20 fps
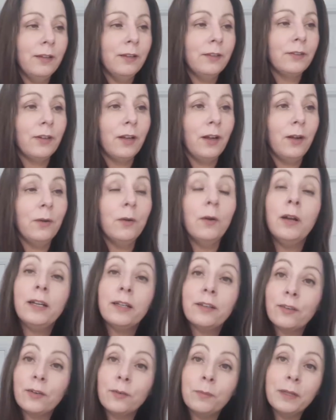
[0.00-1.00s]
so
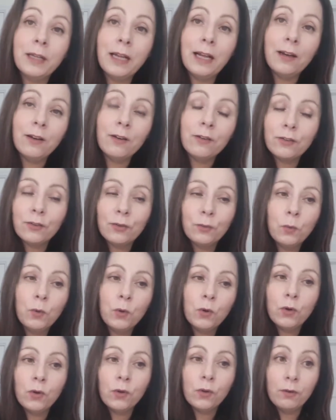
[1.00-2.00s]
it's took me that long to
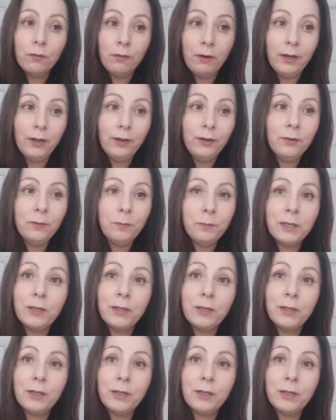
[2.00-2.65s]
walk up the road